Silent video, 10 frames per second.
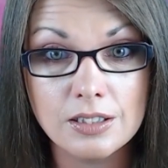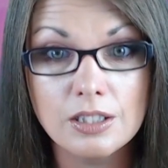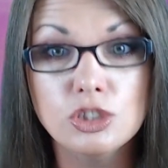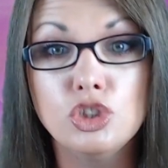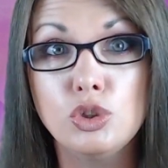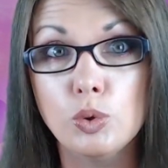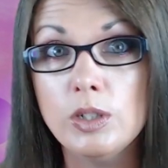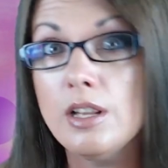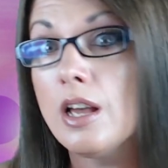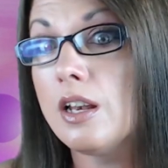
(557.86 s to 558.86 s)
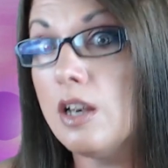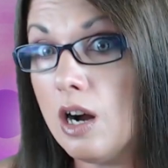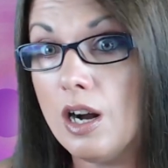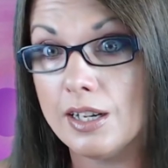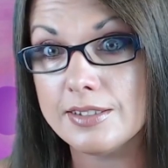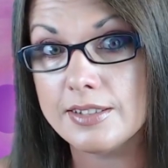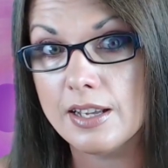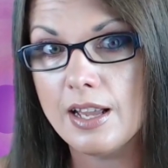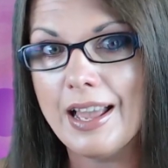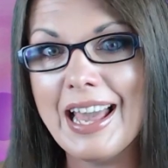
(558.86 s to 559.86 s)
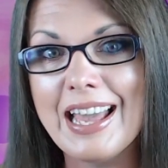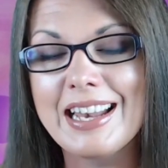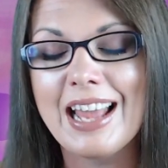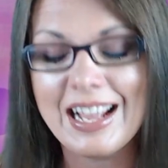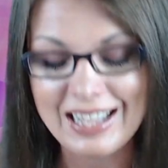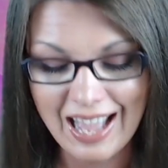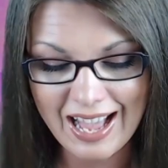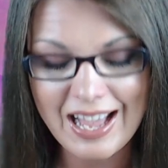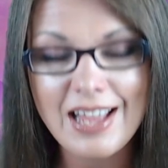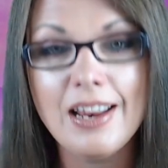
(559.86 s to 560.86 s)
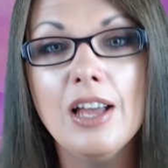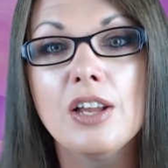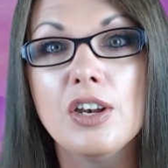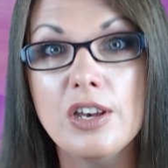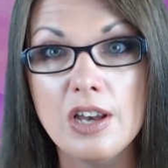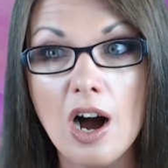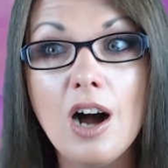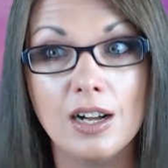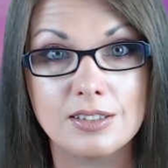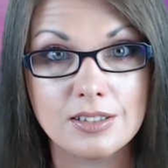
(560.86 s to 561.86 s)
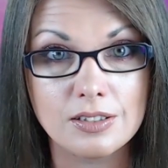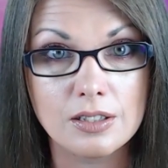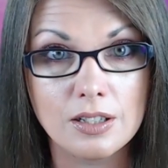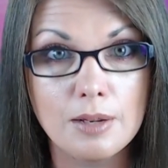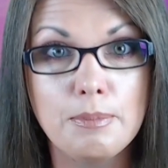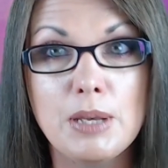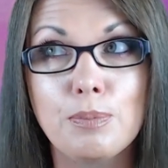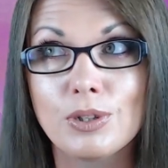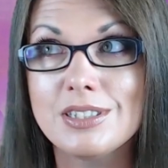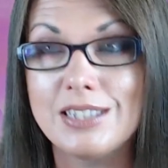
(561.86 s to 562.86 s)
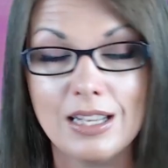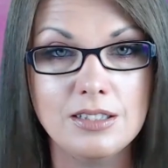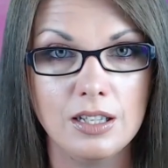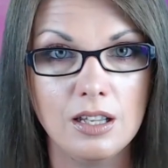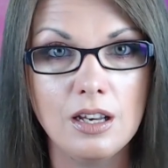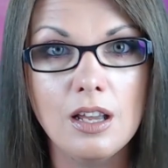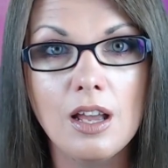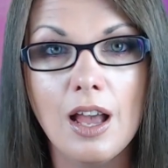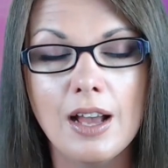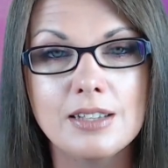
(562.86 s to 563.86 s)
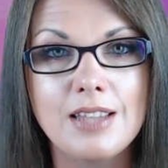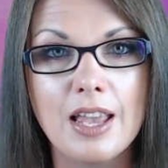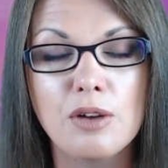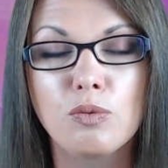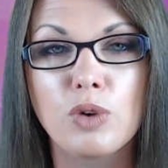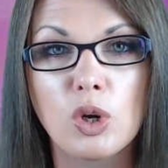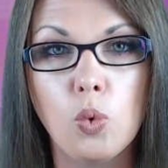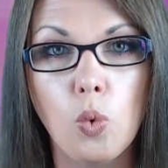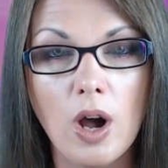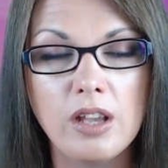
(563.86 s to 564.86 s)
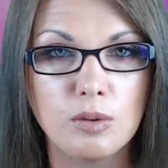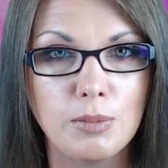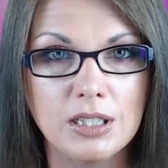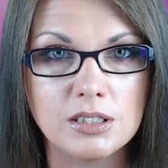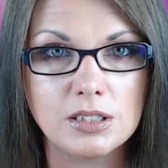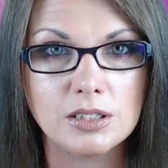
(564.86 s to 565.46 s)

should not, and can not be presented as a requirement